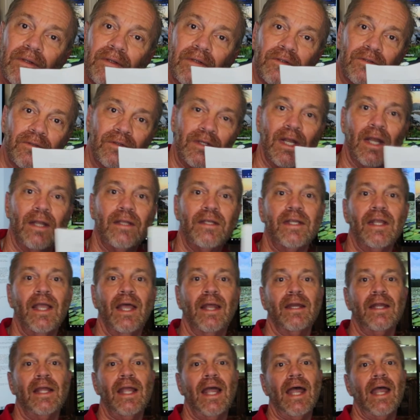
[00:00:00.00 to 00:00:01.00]
So now you
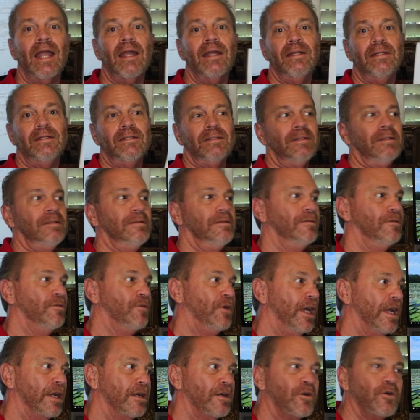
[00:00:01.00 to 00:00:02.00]
got a guy,
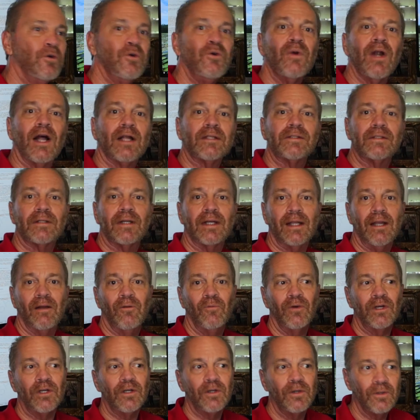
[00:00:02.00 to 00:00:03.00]
got a crew out there. I
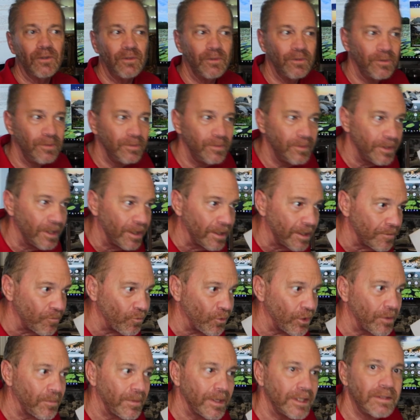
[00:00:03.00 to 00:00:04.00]
got one crew on
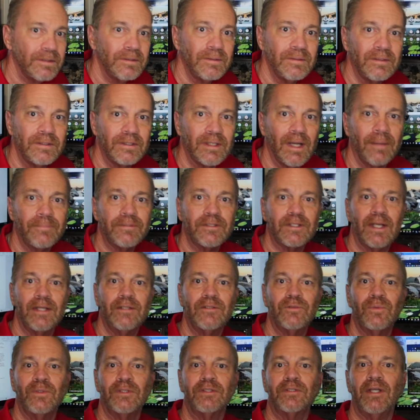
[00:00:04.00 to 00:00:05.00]
one of my job
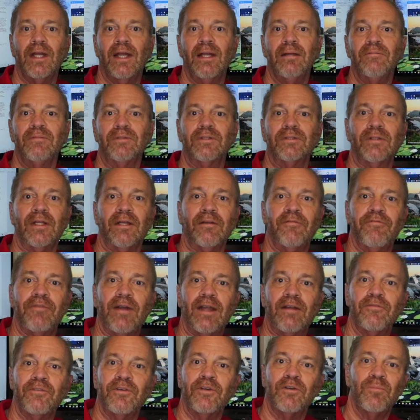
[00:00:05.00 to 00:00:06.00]
sites one time. There's like
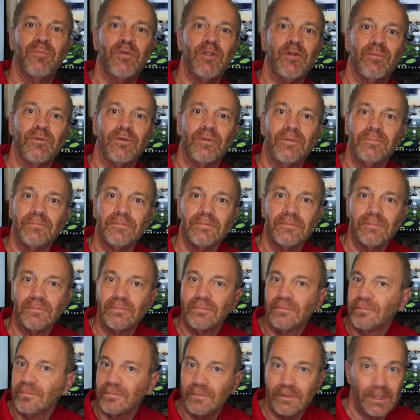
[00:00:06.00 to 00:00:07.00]
500 people.
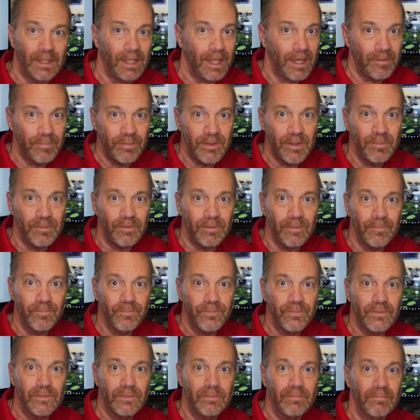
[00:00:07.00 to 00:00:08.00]
A lot of people.
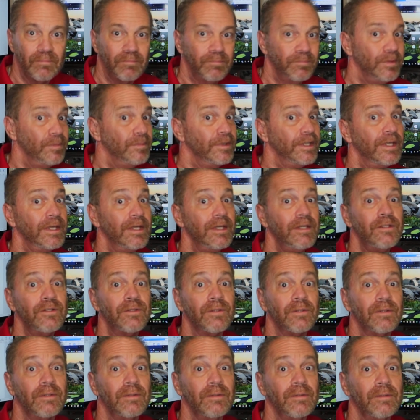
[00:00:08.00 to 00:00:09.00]
People get
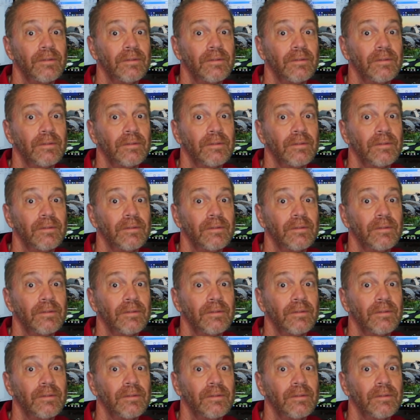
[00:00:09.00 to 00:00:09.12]
injured.